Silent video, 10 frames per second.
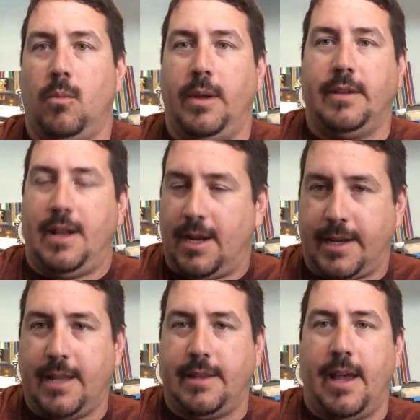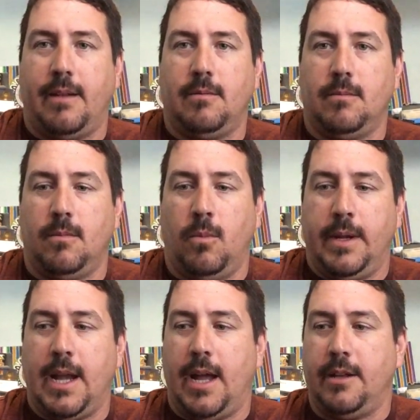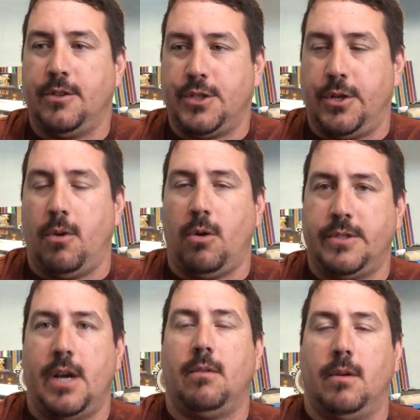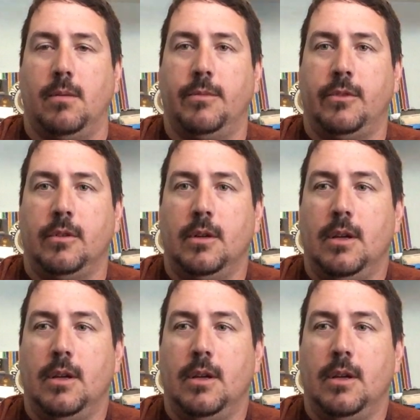We did not get that. We got 2 hotel rooms